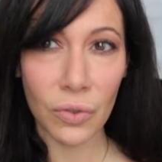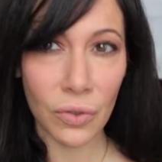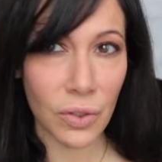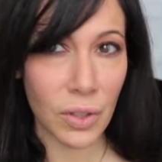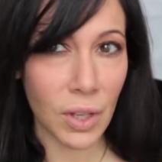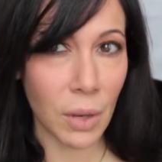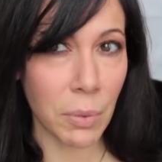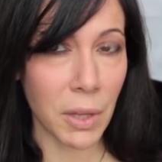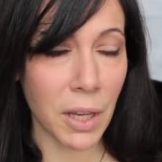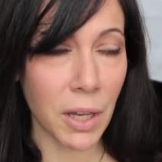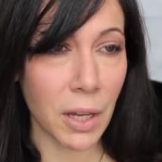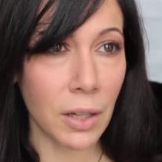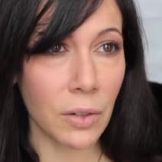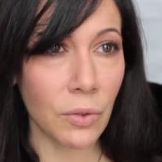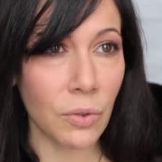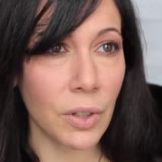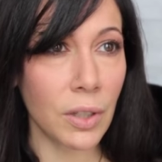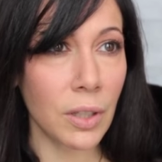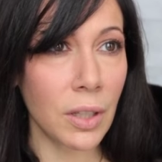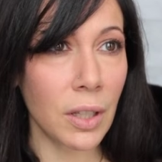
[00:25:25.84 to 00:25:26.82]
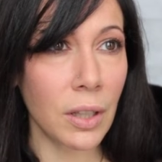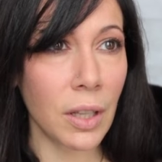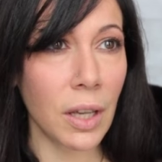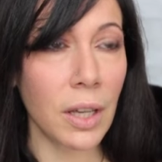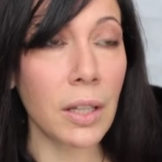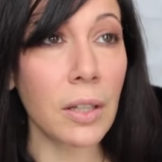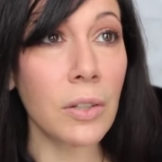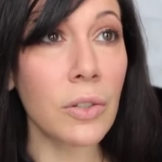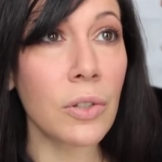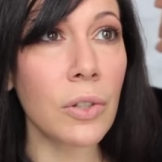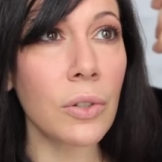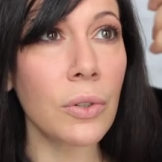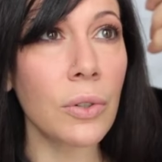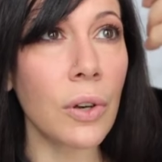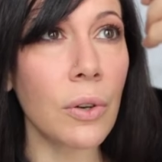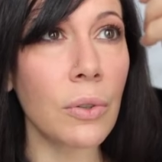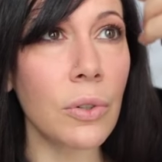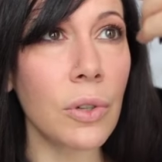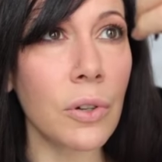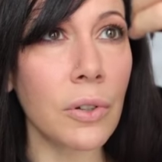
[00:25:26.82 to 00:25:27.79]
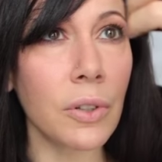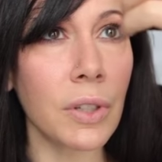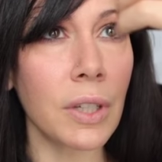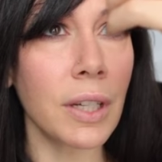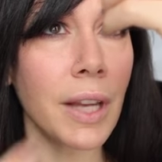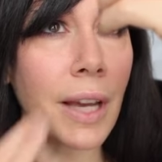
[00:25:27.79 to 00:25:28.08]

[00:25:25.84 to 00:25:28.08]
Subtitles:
something I'd really like to go totally